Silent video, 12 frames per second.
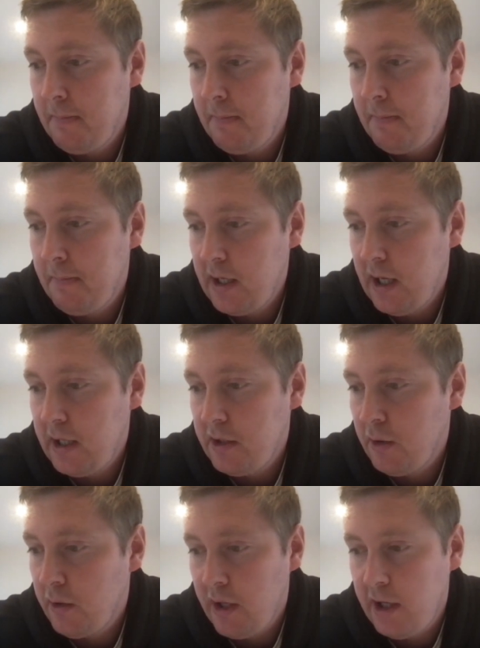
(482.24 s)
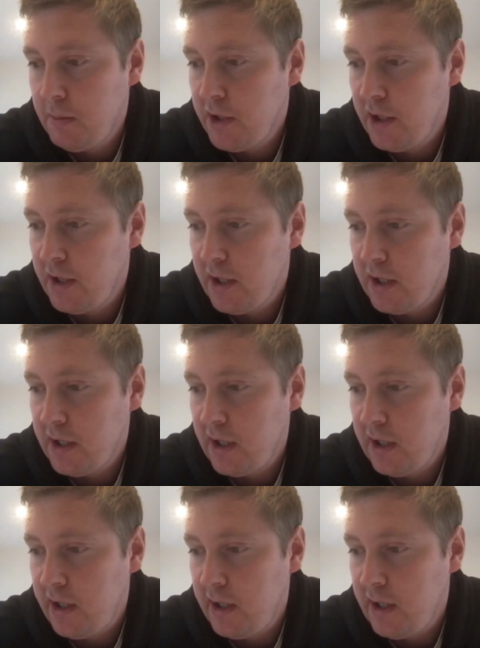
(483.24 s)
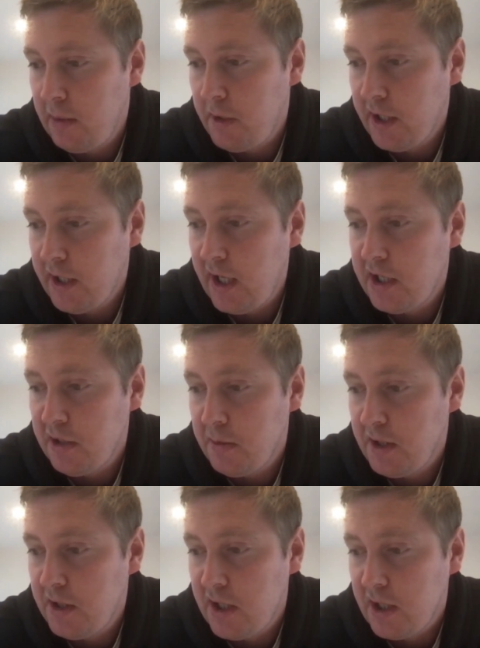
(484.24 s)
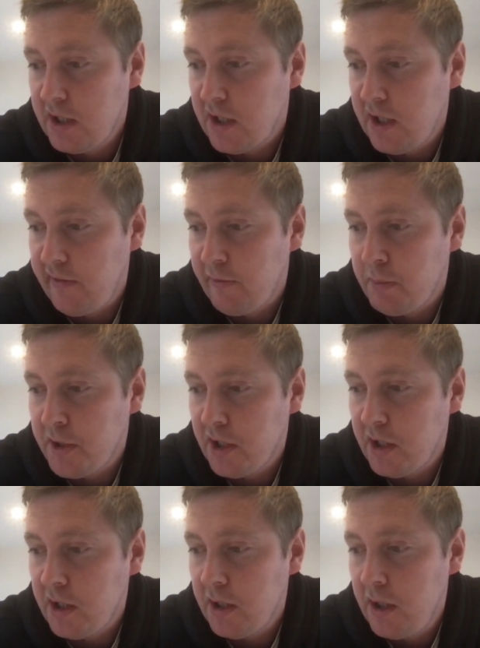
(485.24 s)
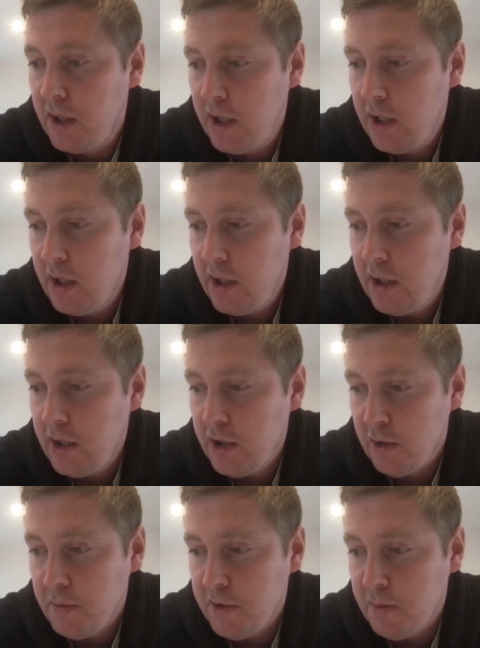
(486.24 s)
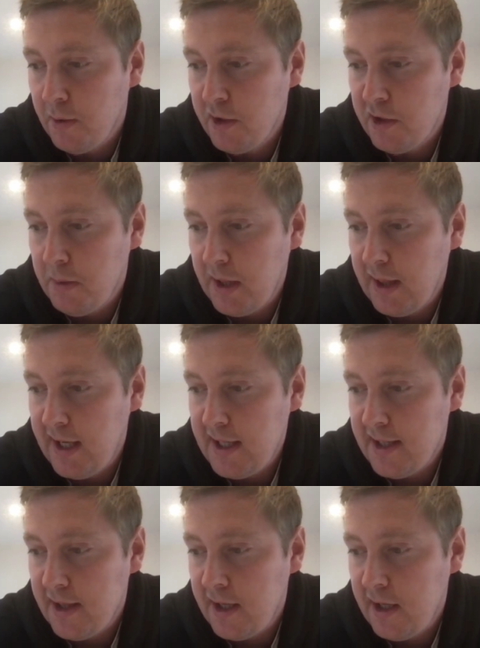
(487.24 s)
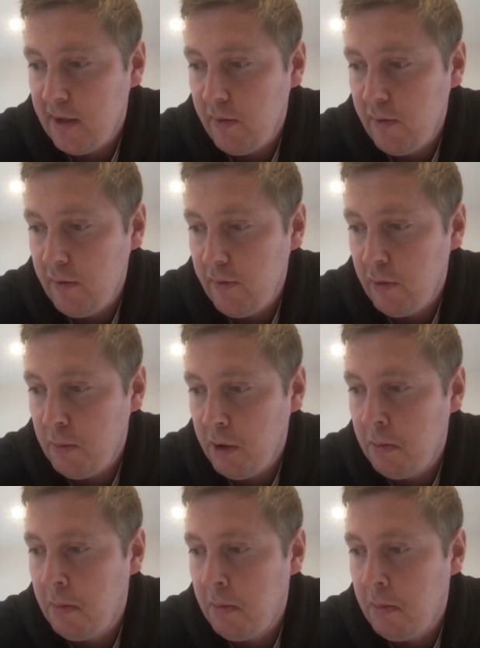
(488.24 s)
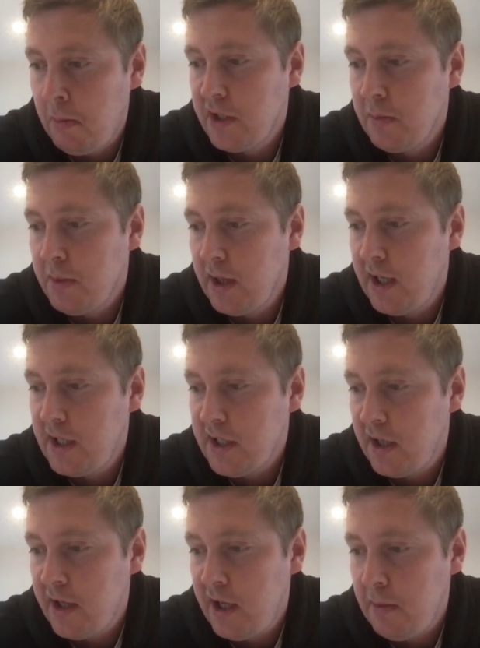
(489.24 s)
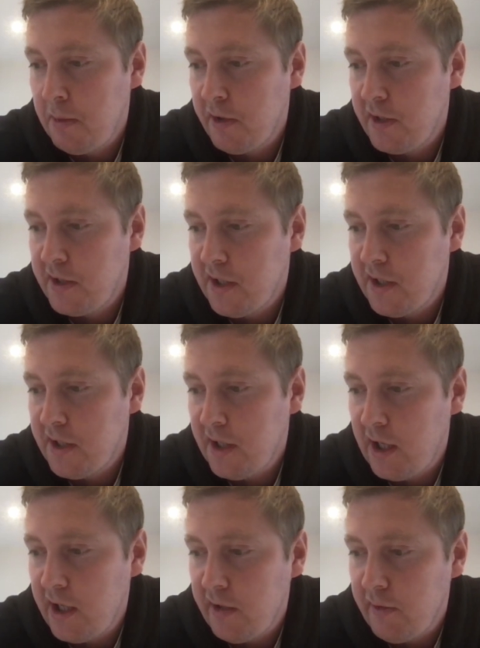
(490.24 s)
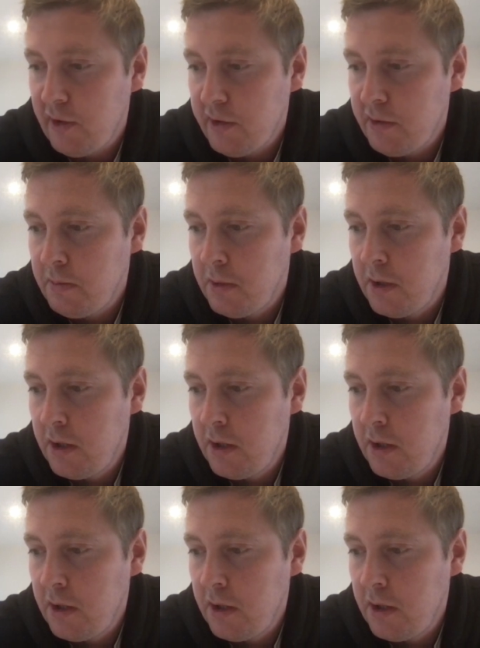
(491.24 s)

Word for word: I, I don't know how much it is exactly. I'm gonna guess about six or seven percent. Some sports would be less than that. Football matches would be less than that, but they're to higher volume.